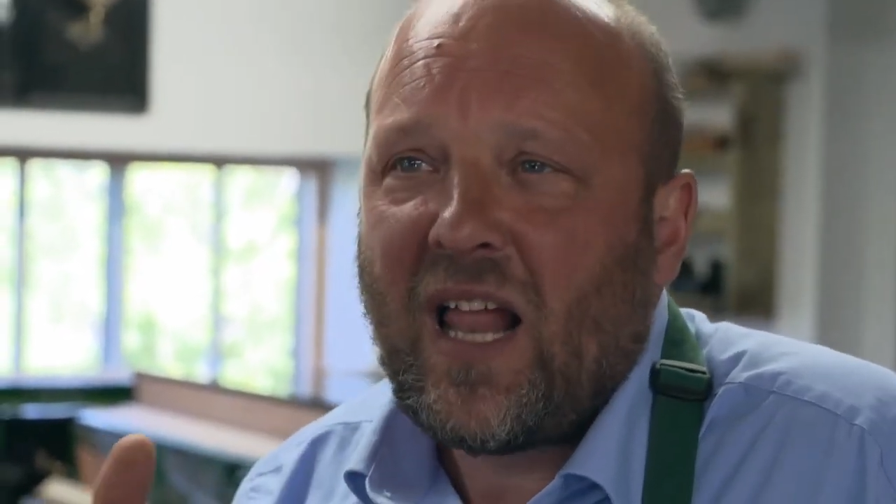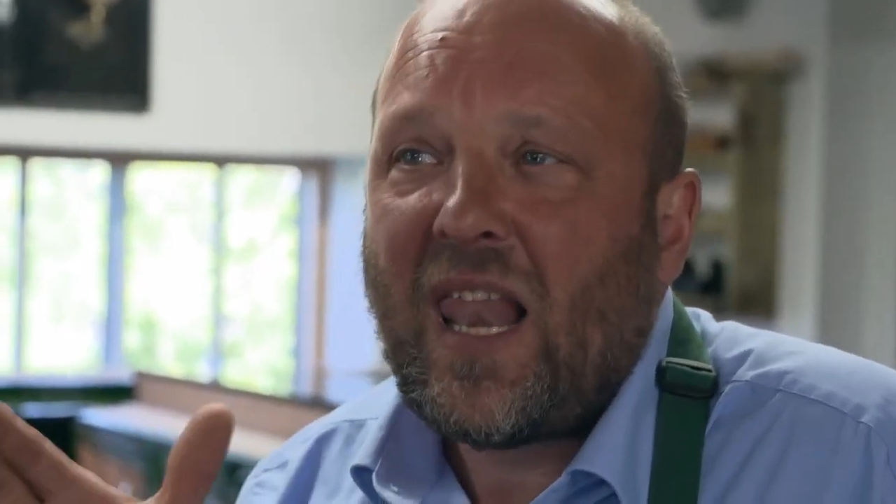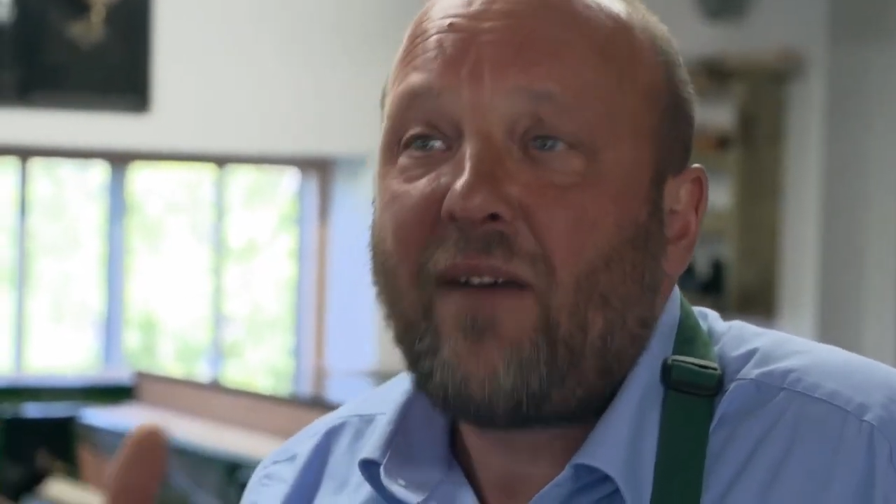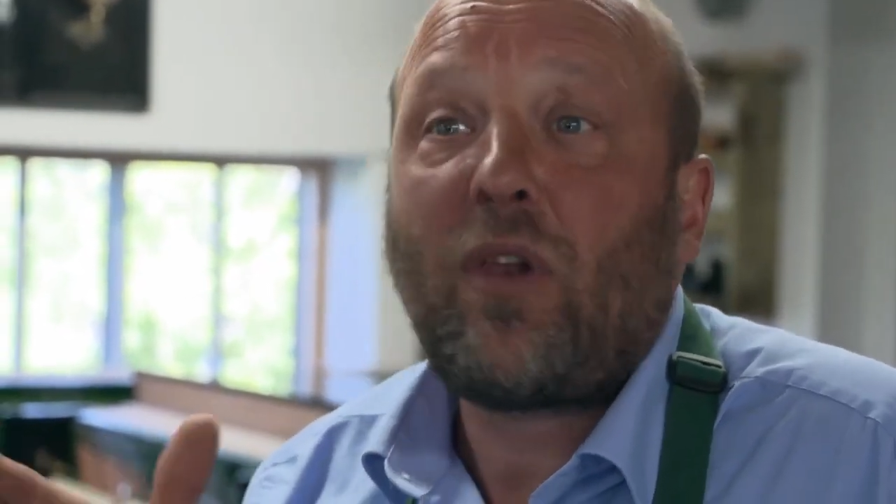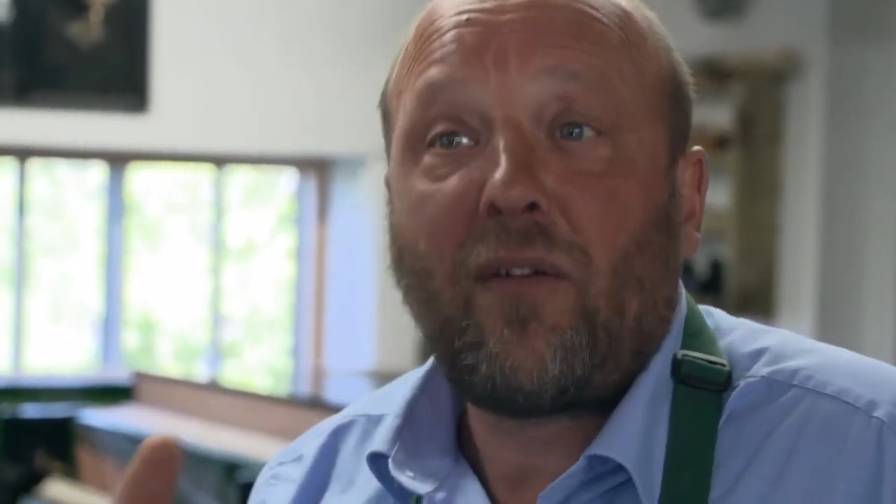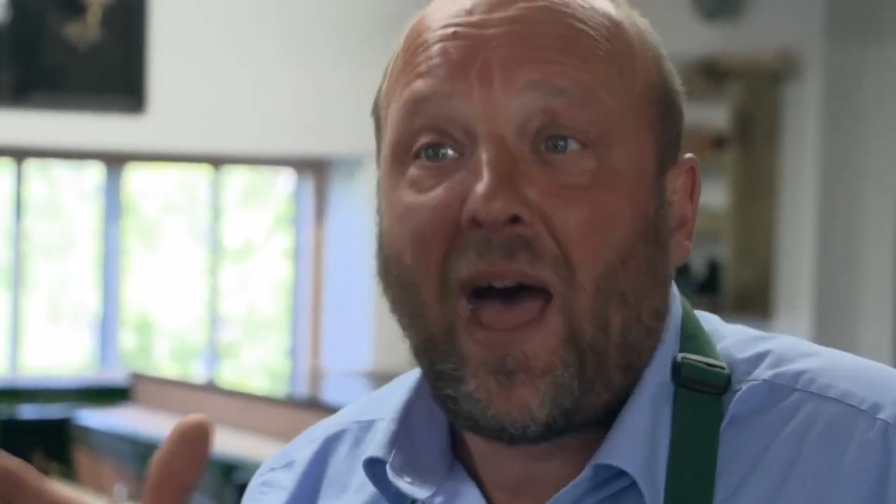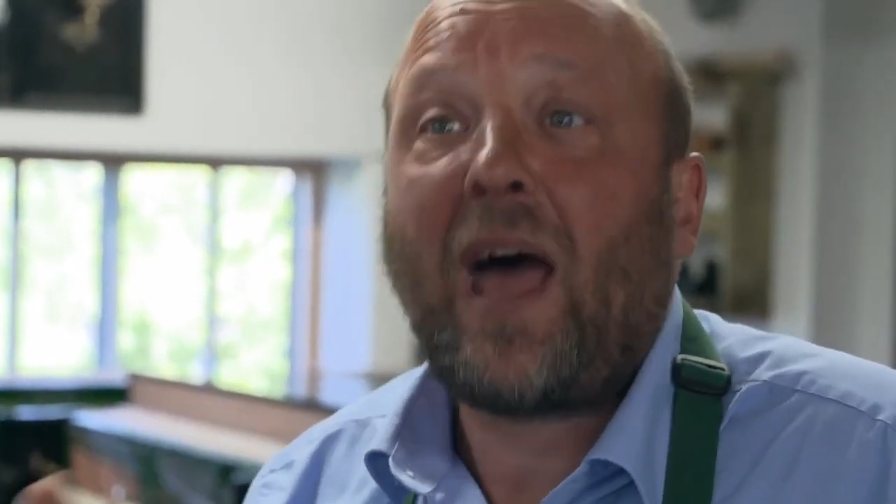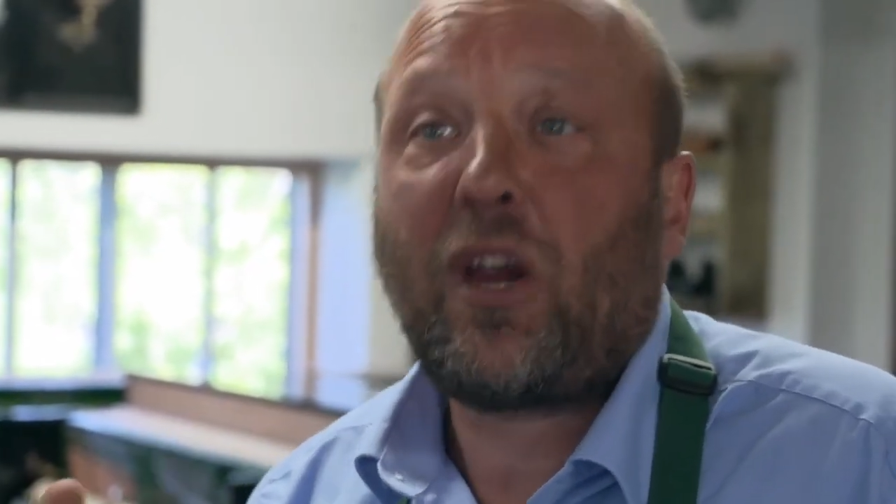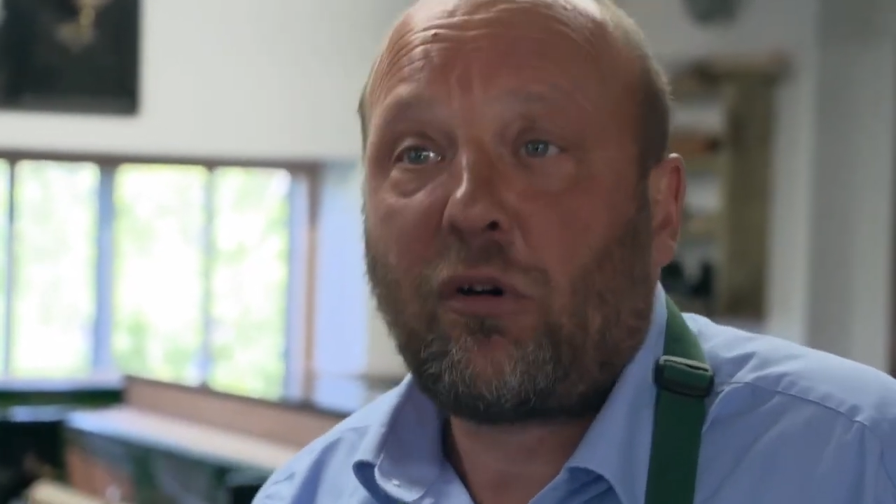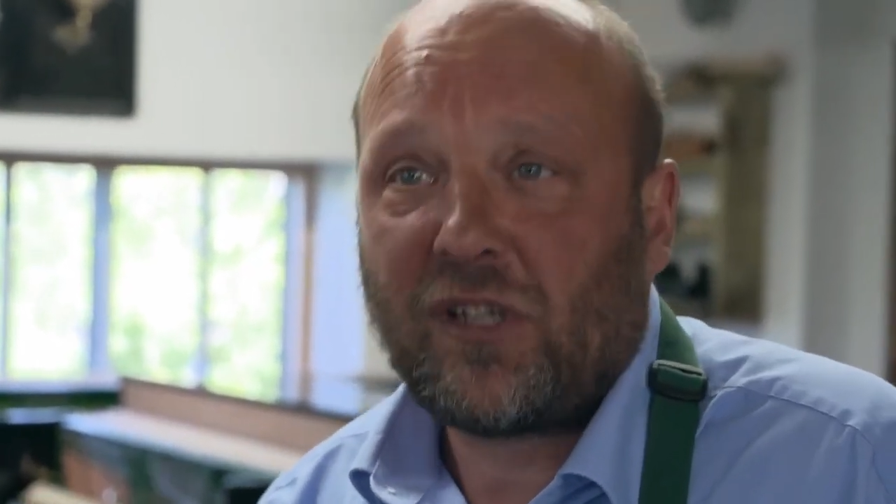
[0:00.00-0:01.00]
level of
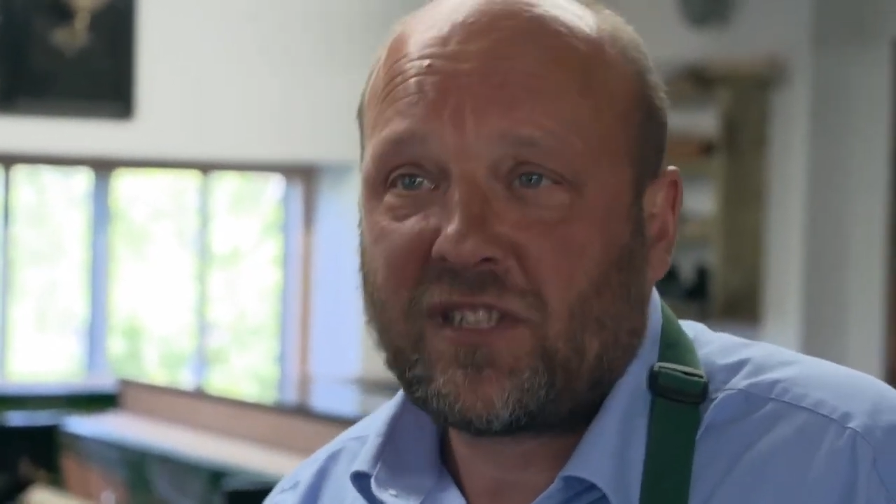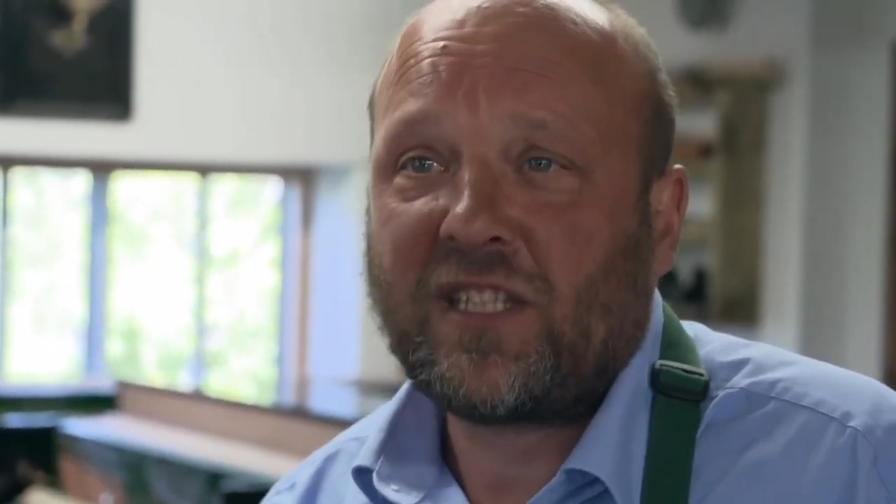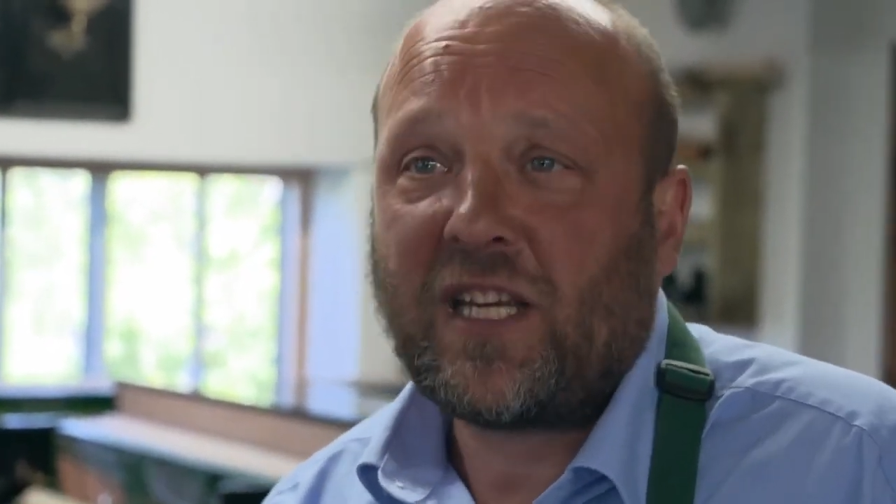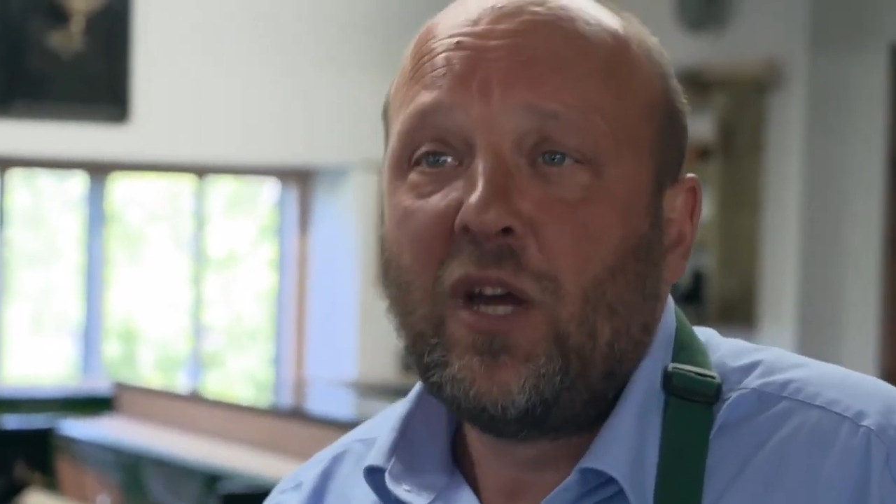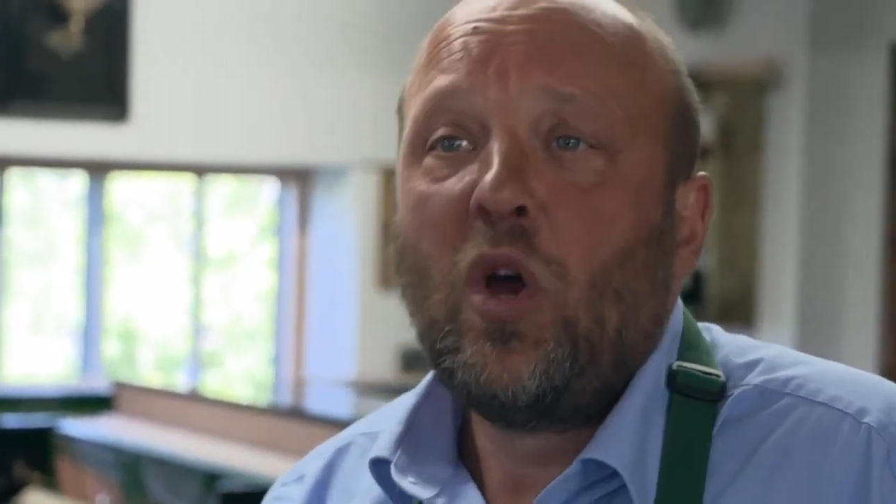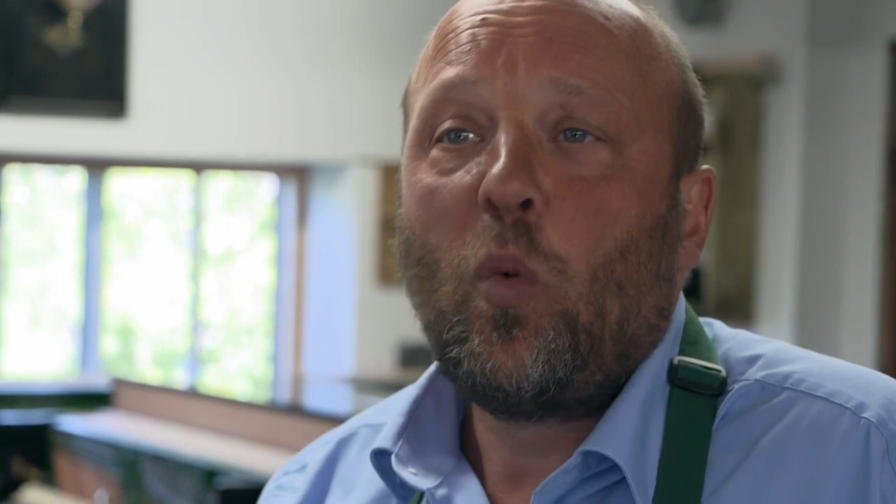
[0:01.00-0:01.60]
accuracy